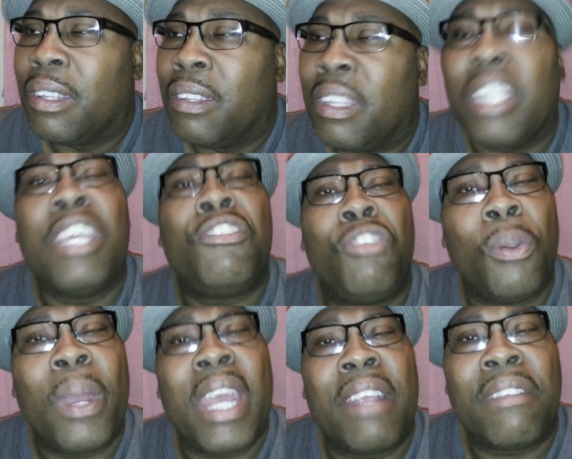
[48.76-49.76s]
to get
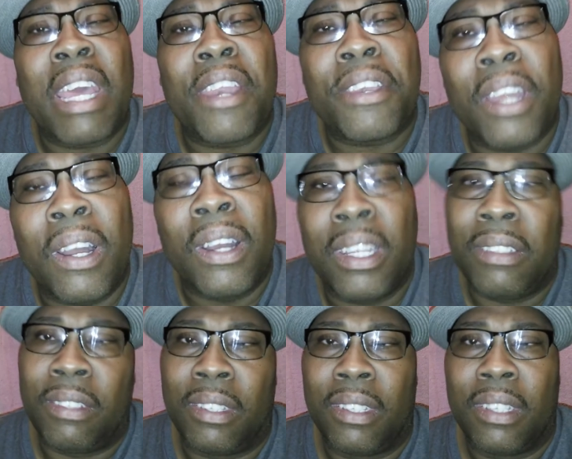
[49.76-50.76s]
your ass out of
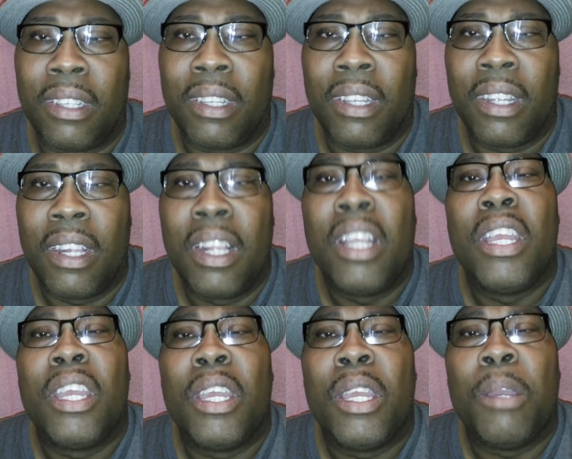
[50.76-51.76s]
Dodge,
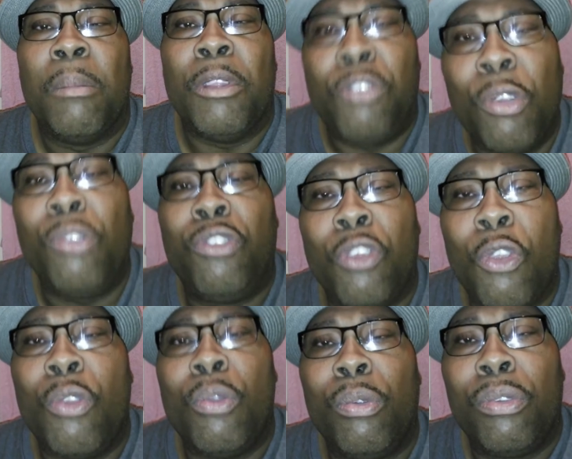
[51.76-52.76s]
but you
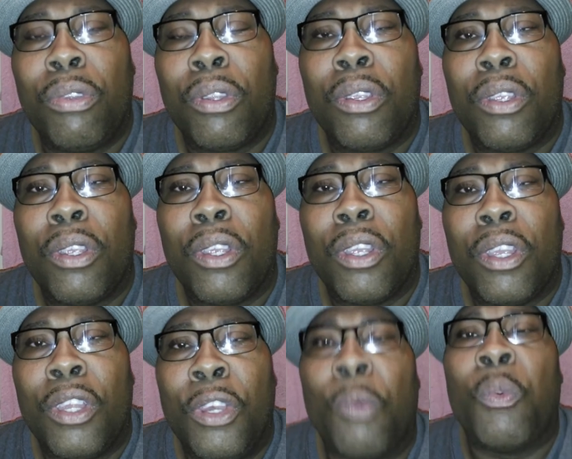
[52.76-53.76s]
choose
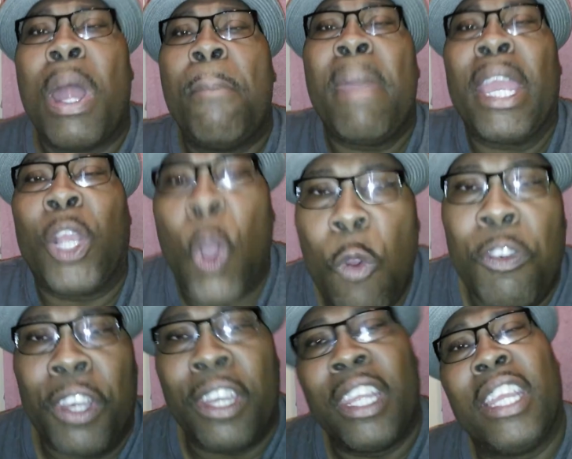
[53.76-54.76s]
to run back
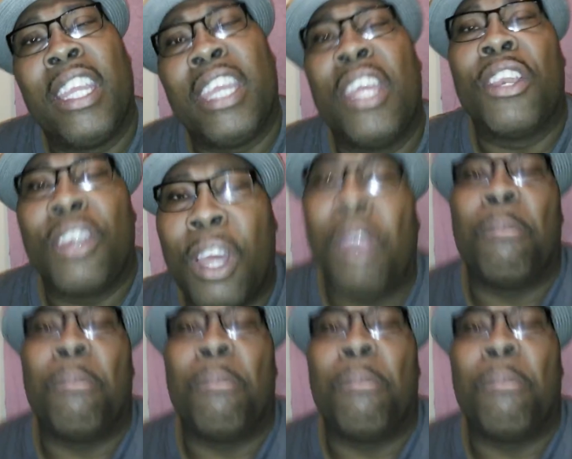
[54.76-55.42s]
over the nigga and hit another